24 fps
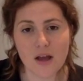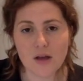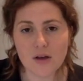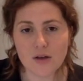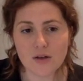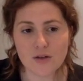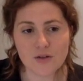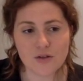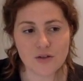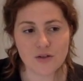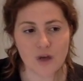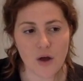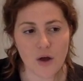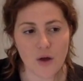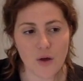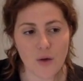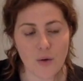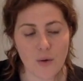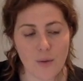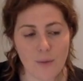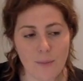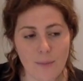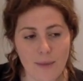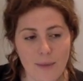So
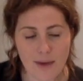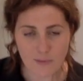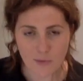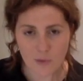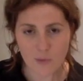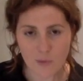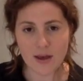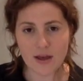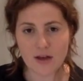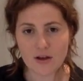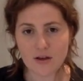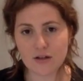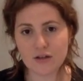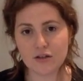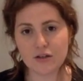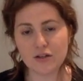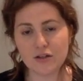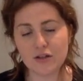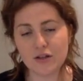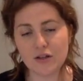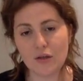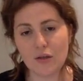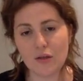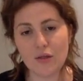maybe we could
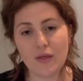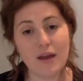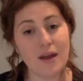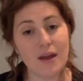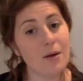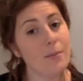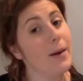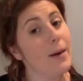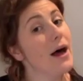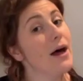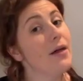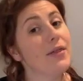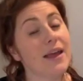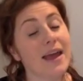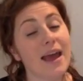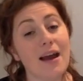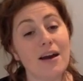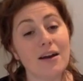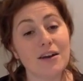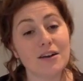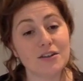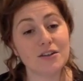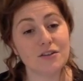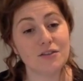think about the
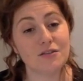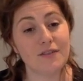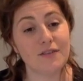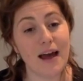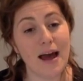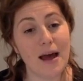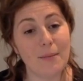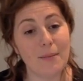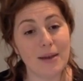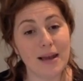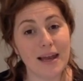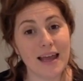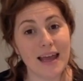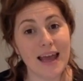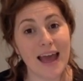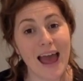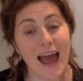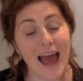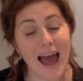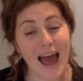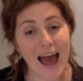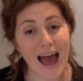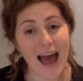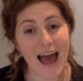character of Amelie
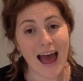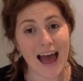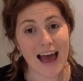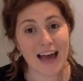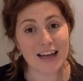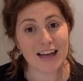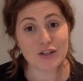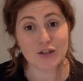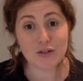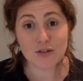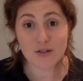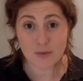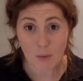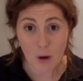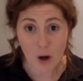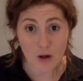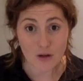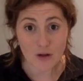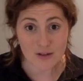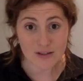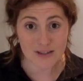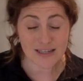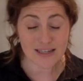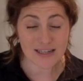and do some
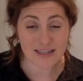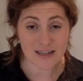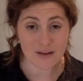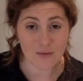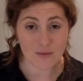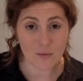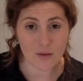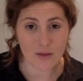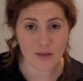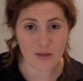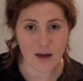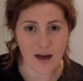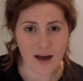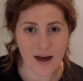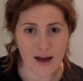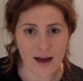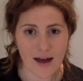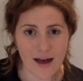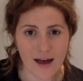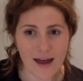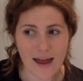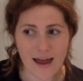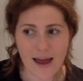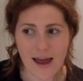hot seating with her
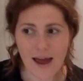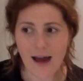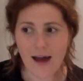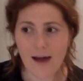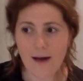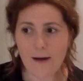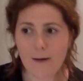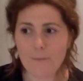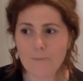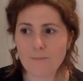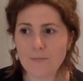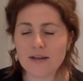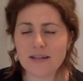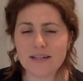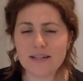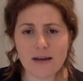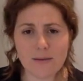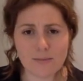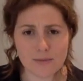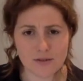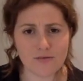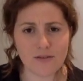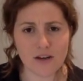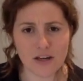in
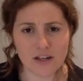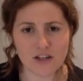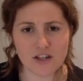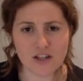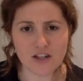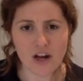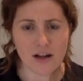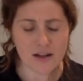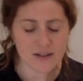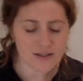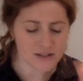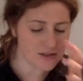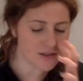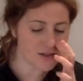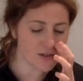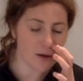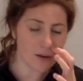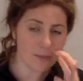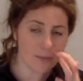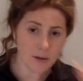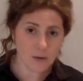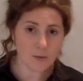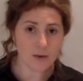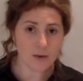terms of her childhood. So I'm going